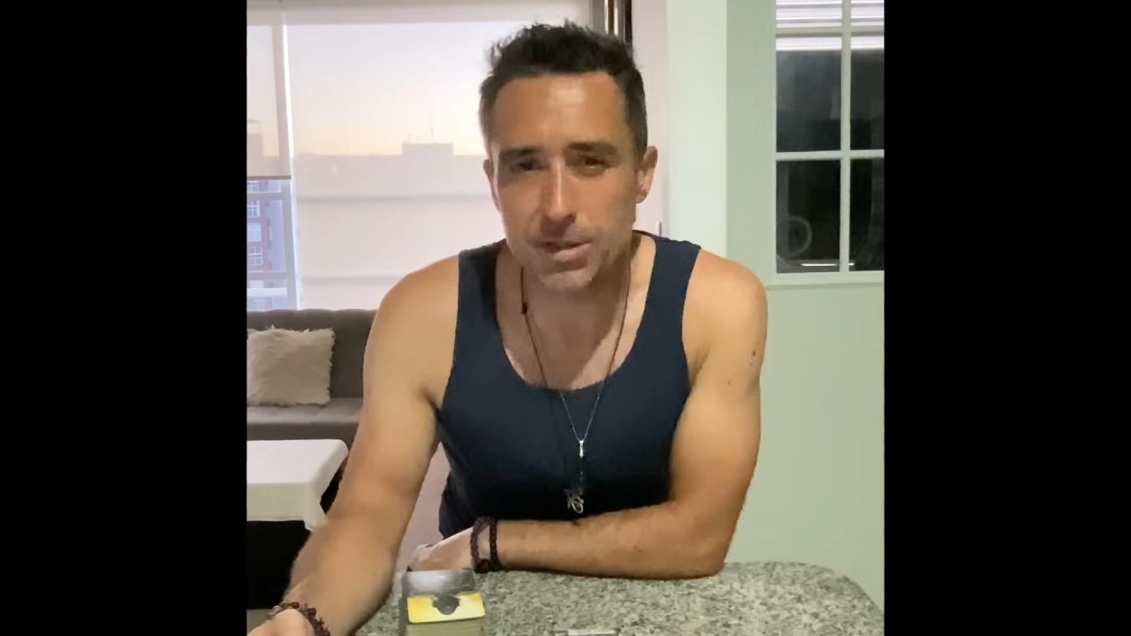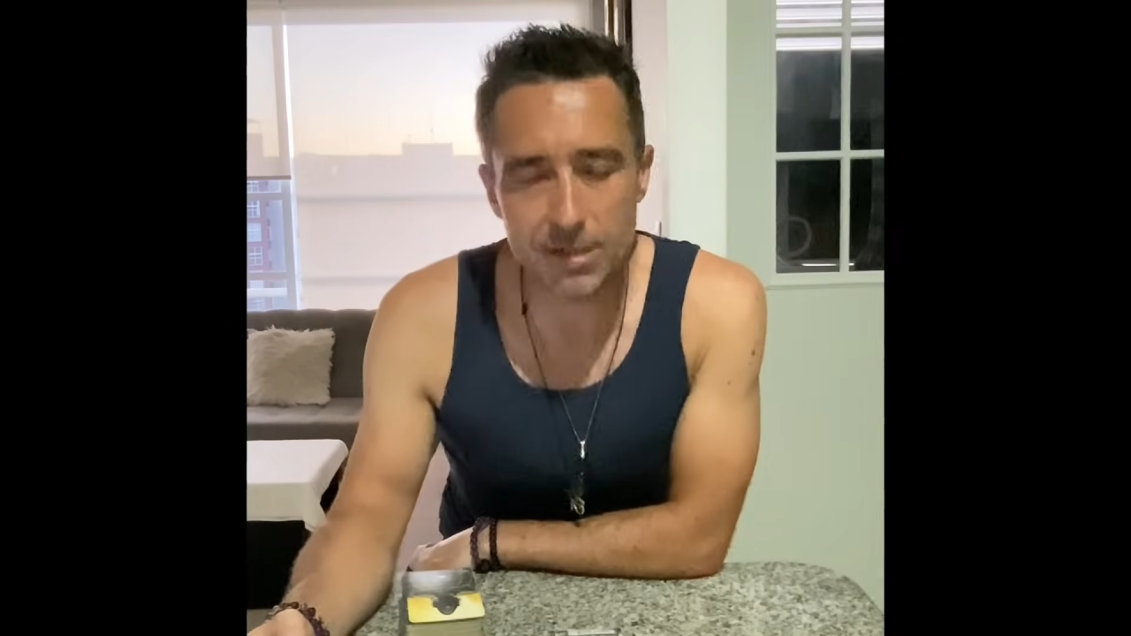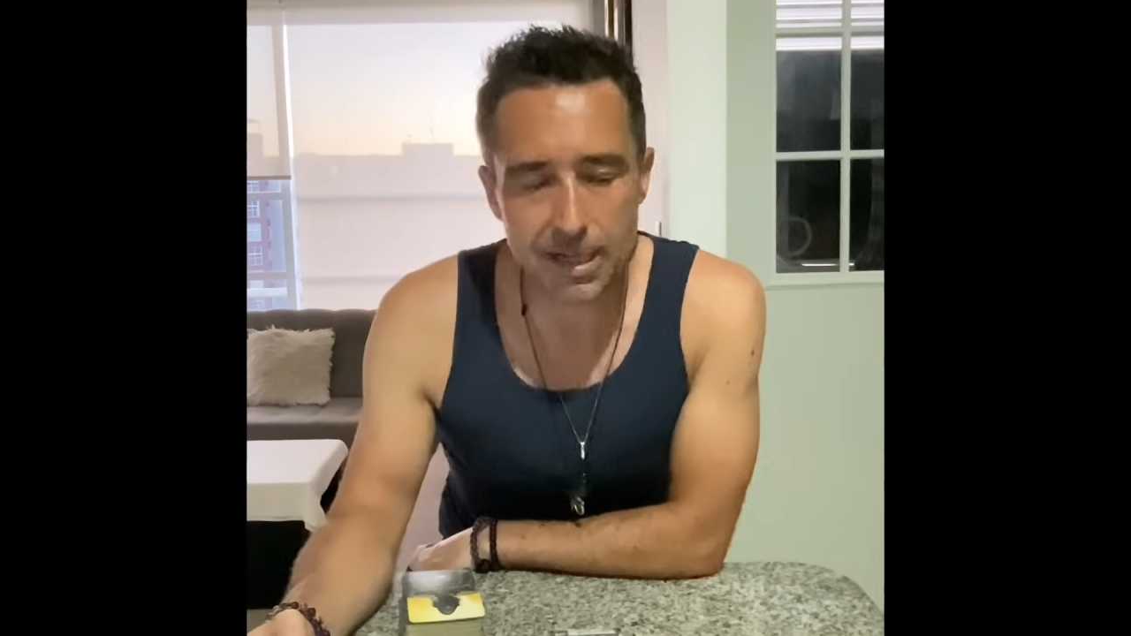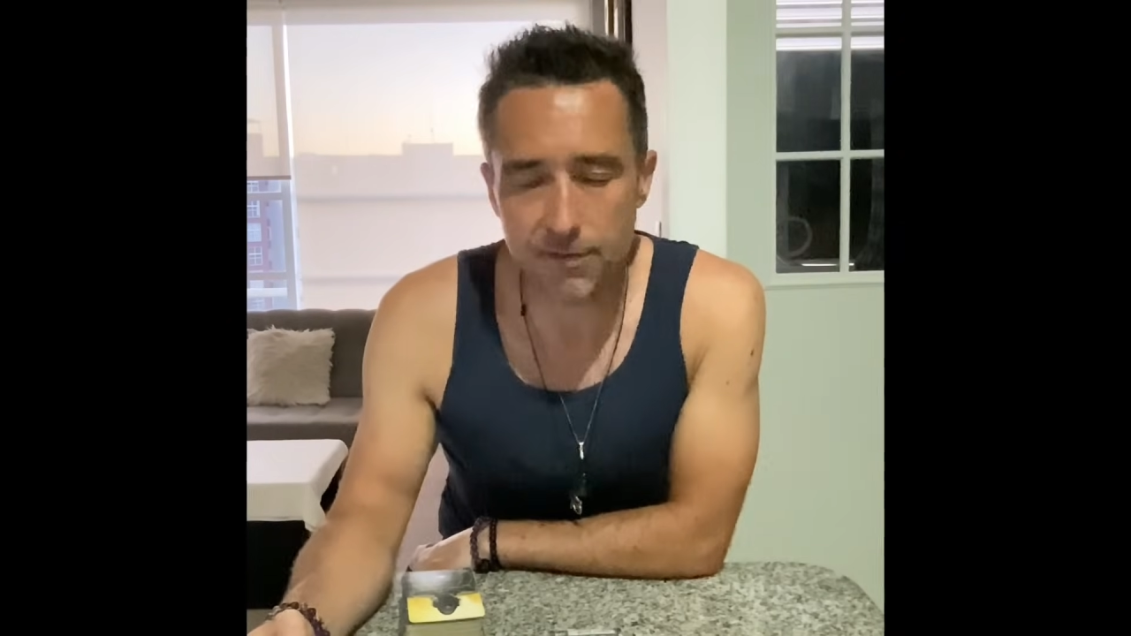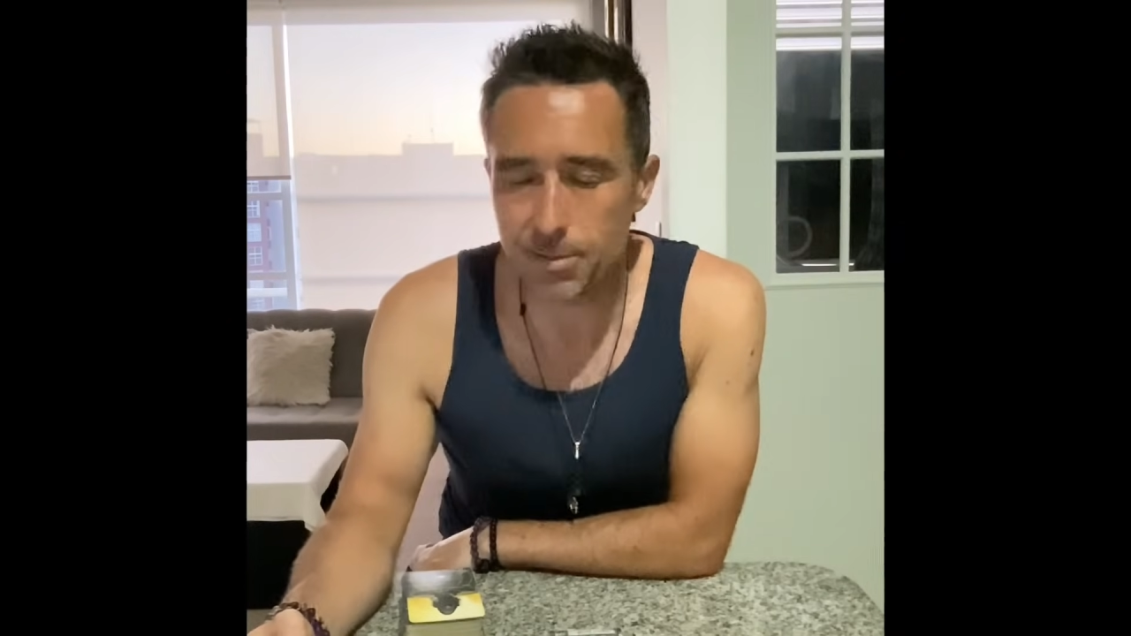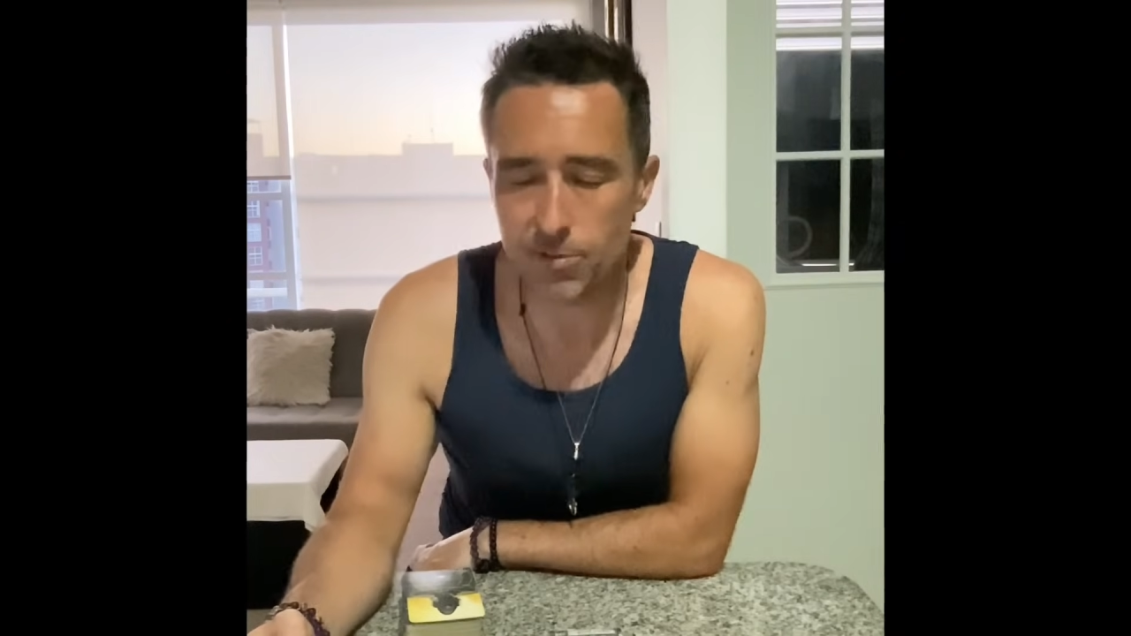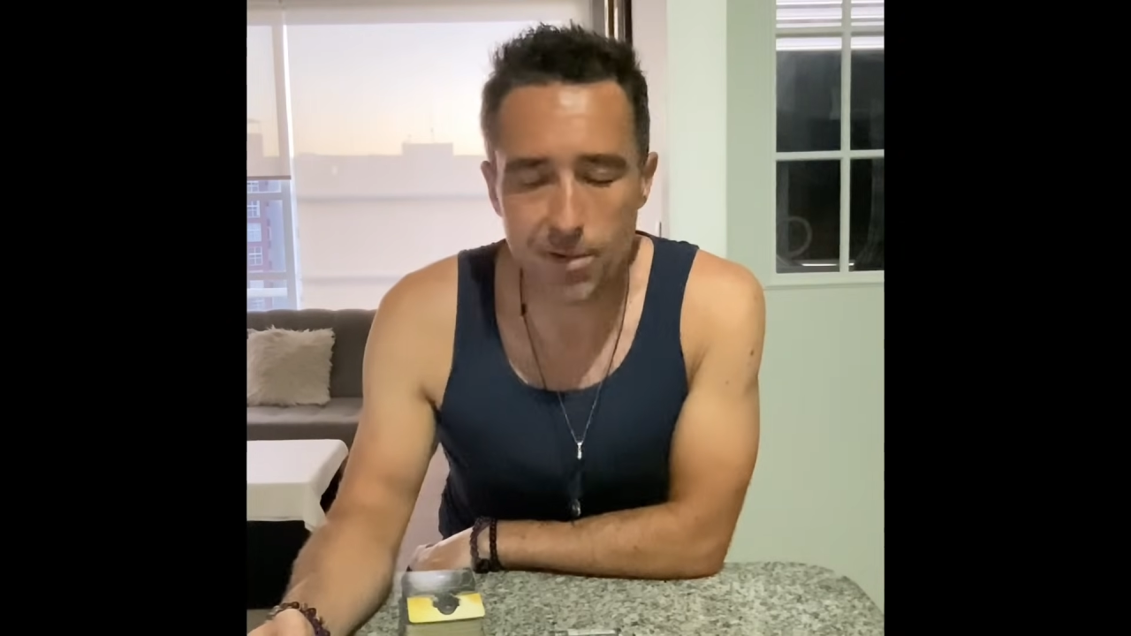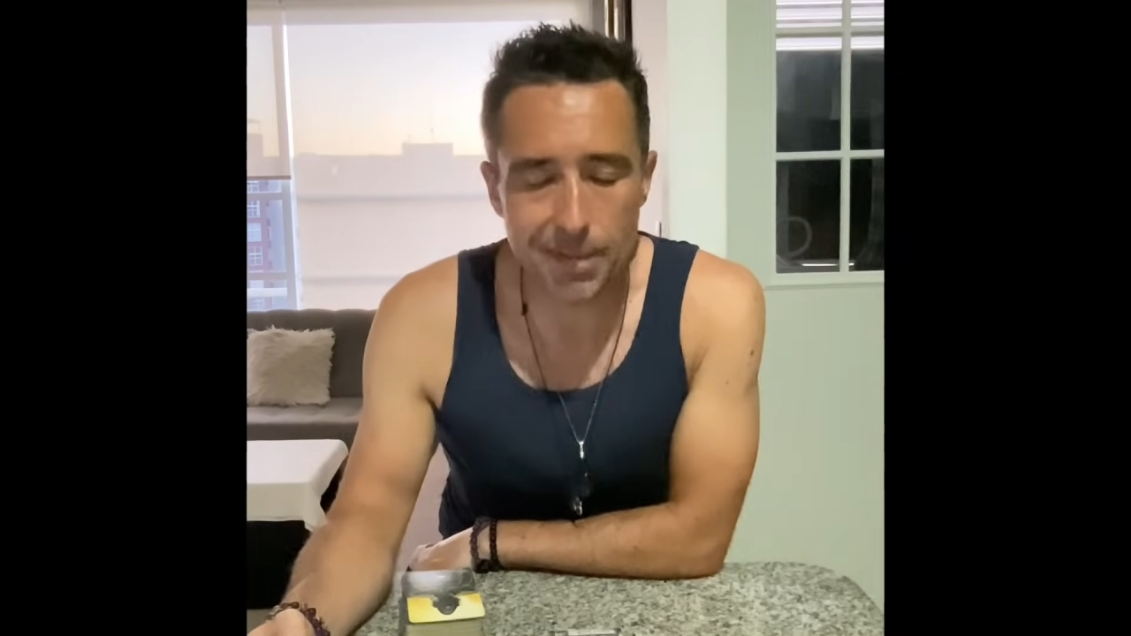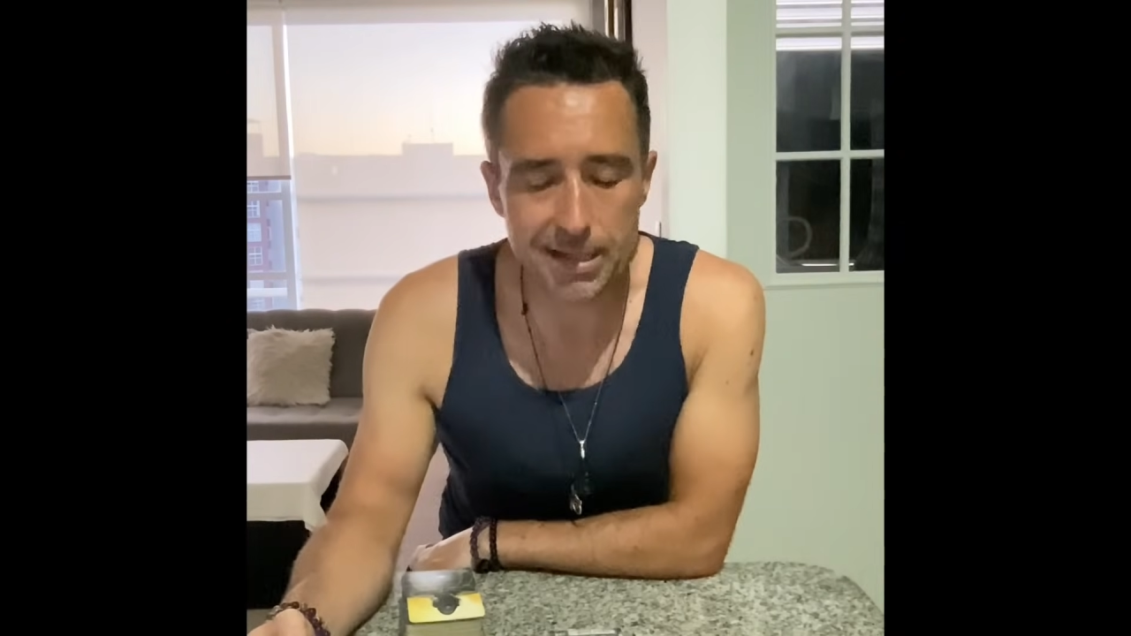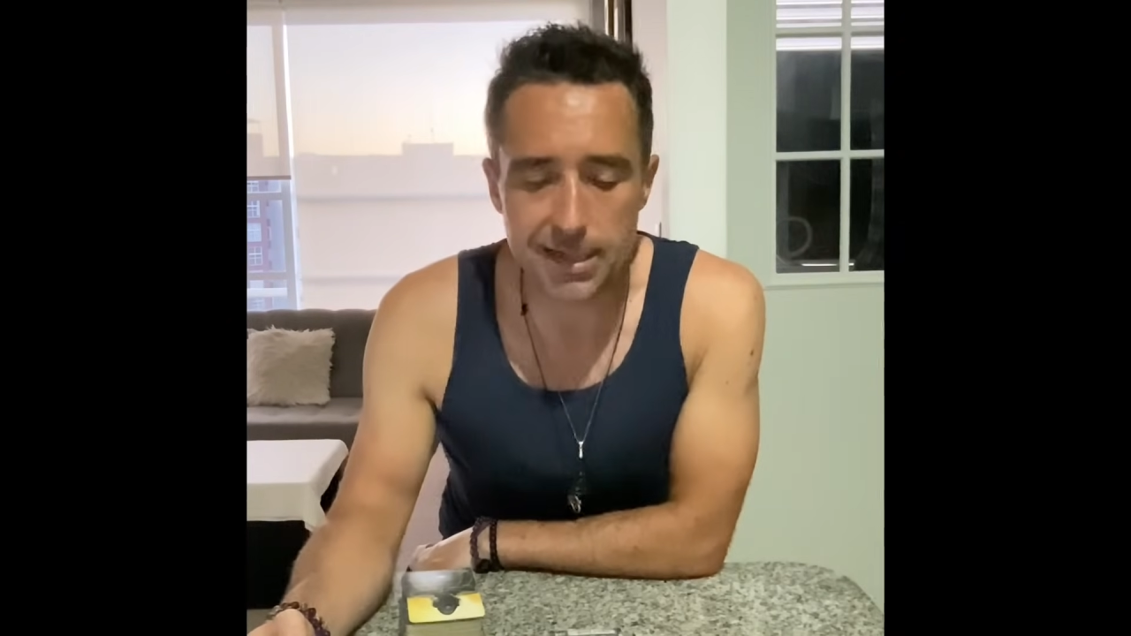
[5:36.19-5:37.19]
it doesn't have to be
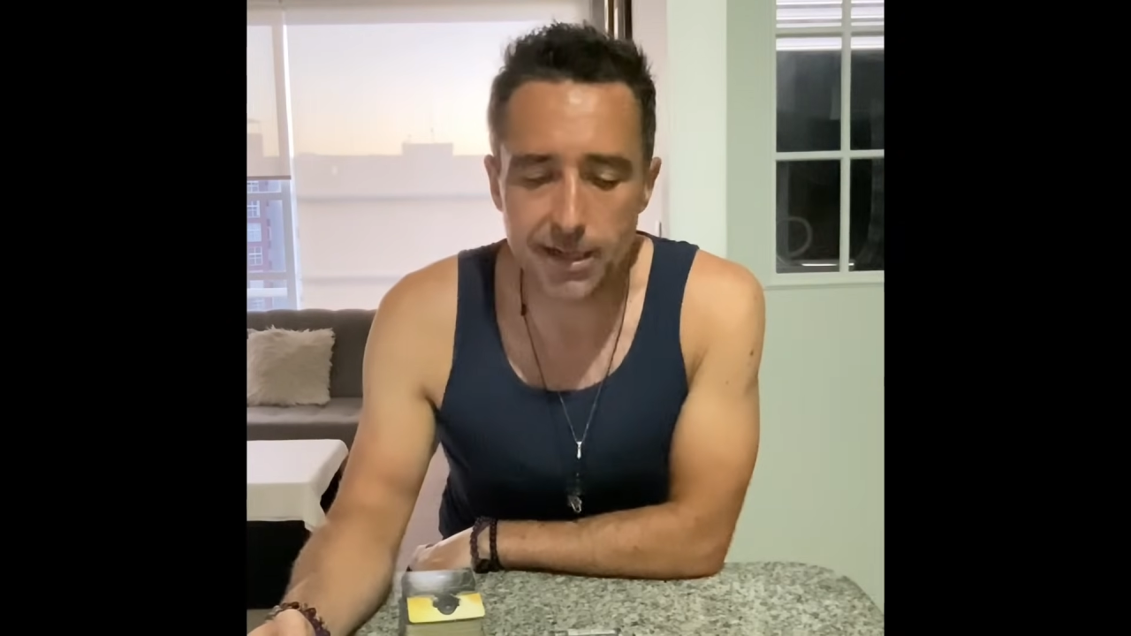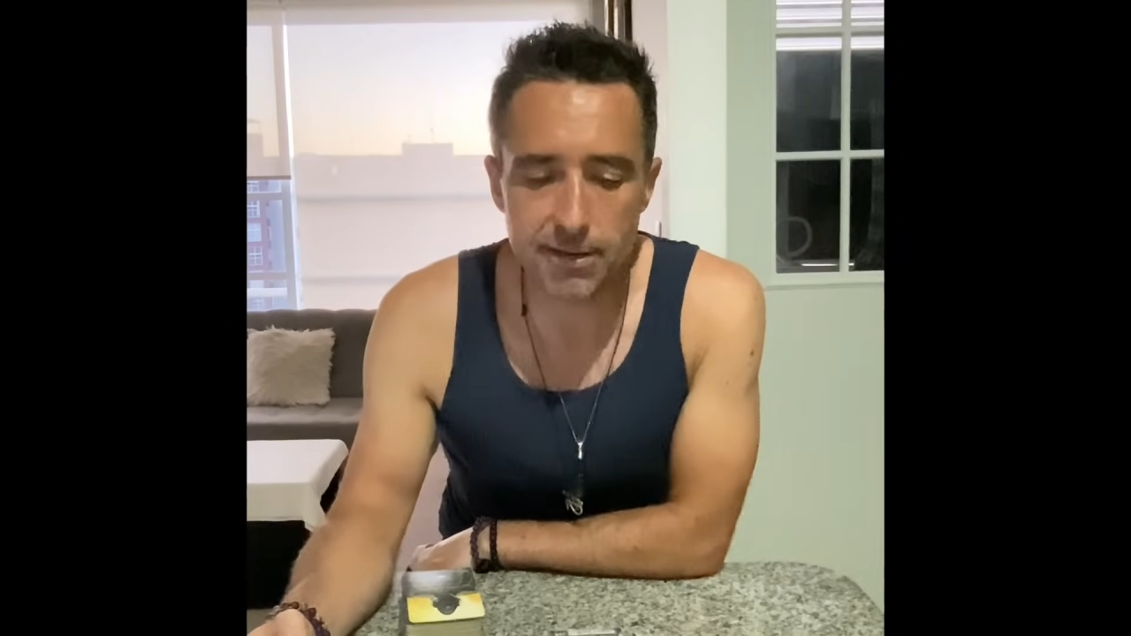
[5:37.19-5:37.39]
romantic.